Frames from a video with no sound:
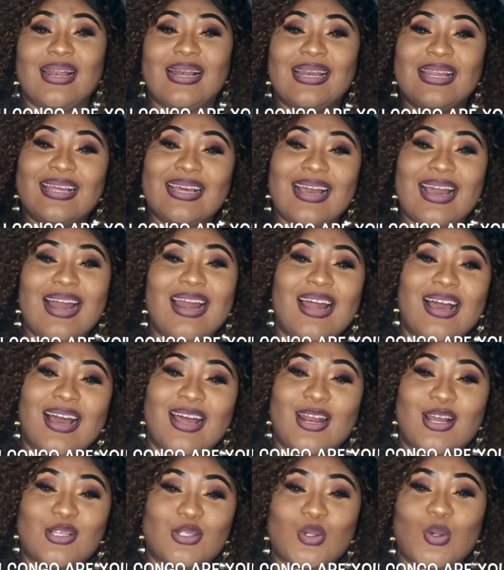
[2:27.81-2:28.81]
Lingana
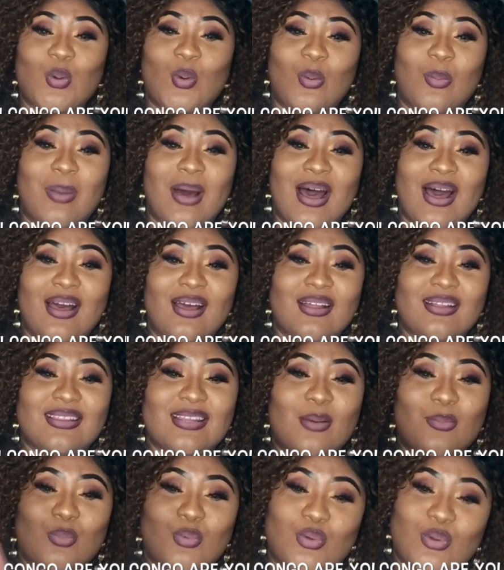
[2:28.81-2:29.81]
na zoloba
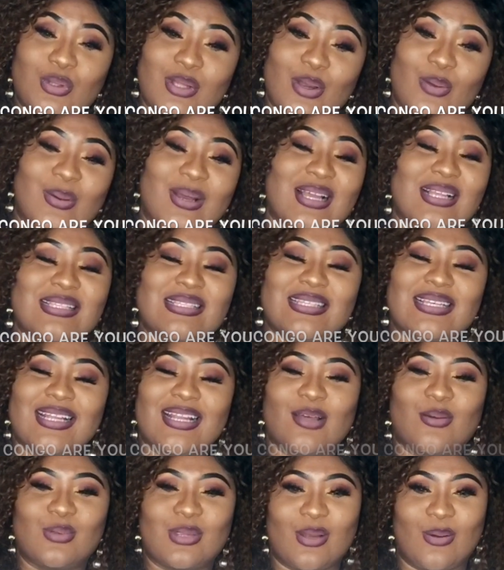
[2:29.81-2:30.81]
na mutu na yokensi
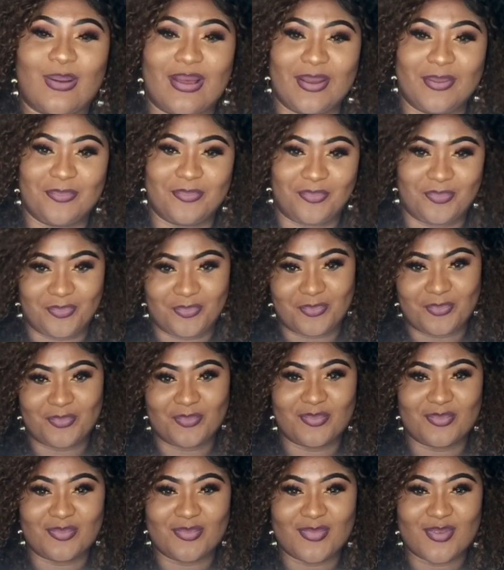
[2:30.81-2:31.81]
na utawai.
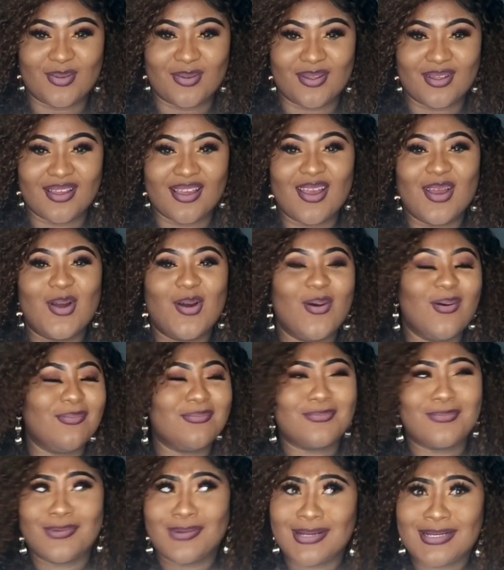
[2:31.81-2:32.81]

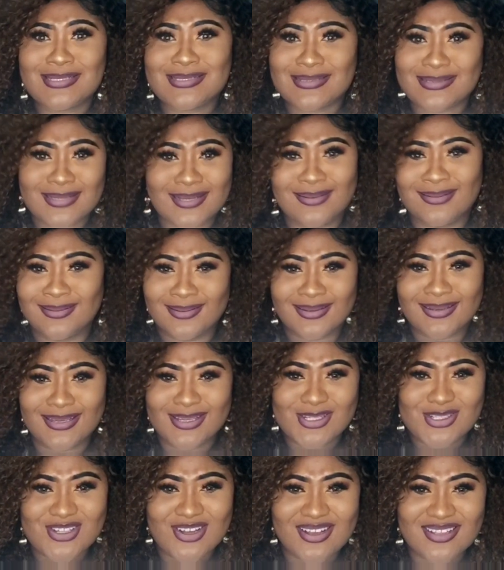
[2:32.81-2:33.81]
Of course,
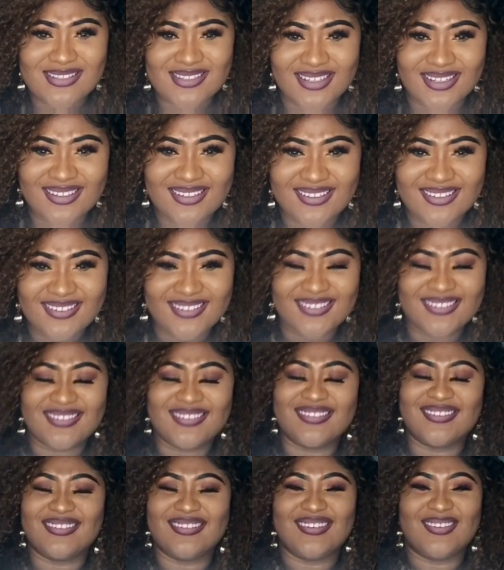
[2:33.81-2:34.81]
Kinshasa.
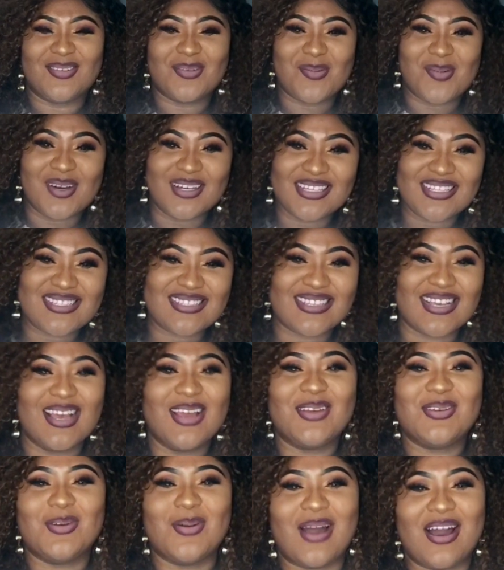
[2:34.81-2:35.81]
What?
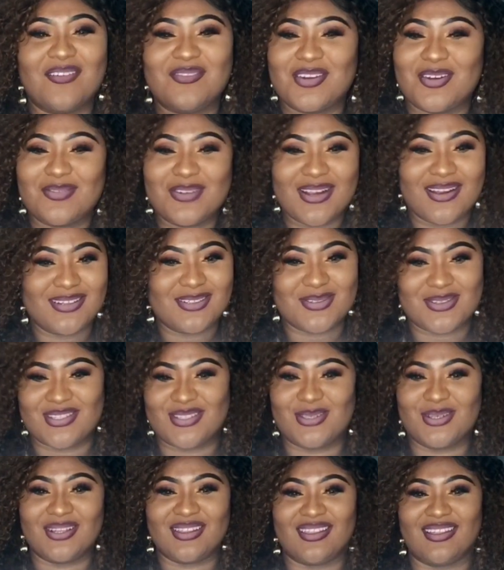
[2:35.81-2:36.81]
Yo, I've never
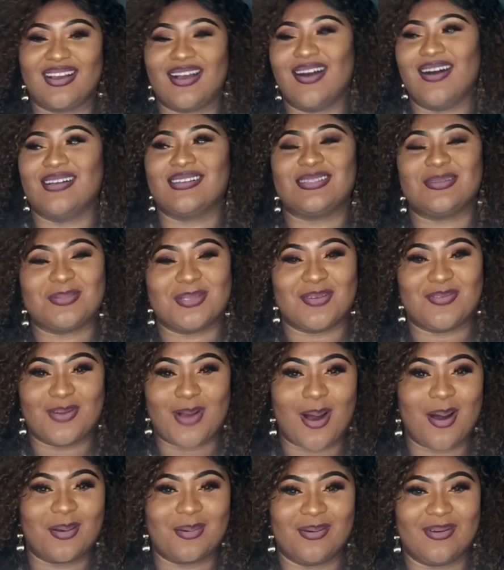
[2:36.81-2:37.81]
understood the concept of
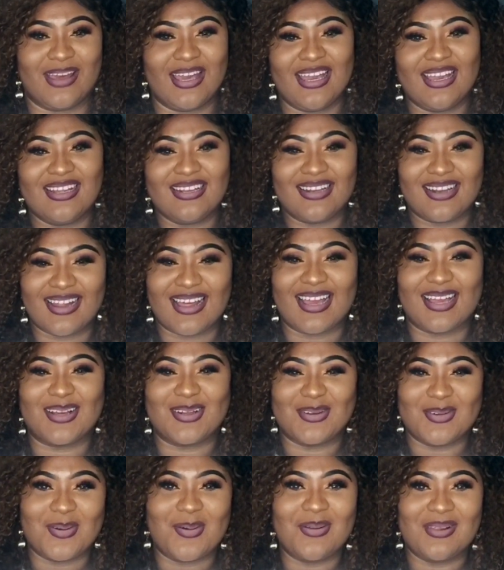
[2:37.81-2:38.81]
Congo, eh?
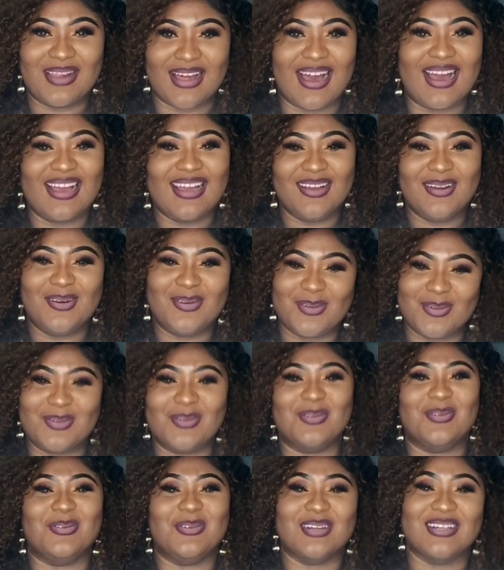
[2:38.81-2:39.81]
Like, no lie,
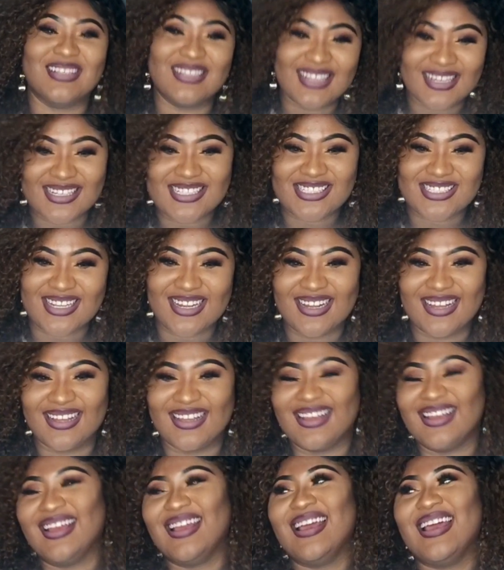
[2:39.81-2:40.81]
real nigga shit.
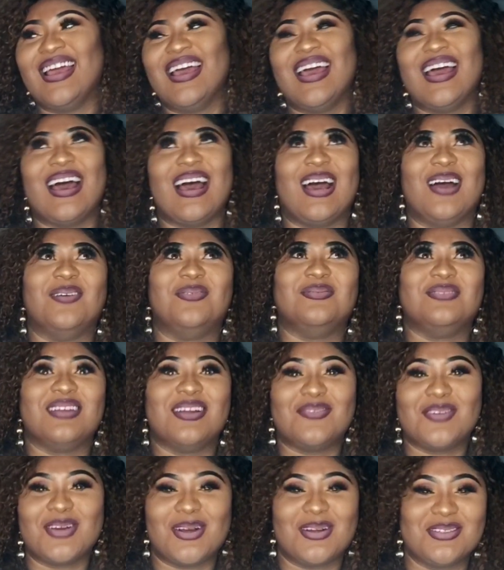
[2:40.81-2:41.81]
I've
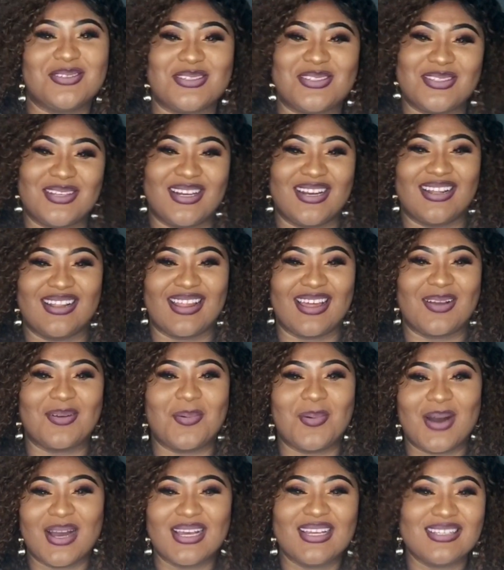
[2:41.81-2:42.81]
never understood it. Like,
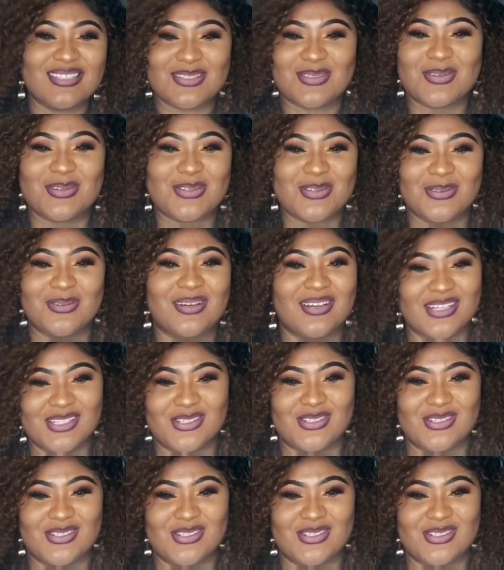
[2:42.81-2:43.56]
why is there two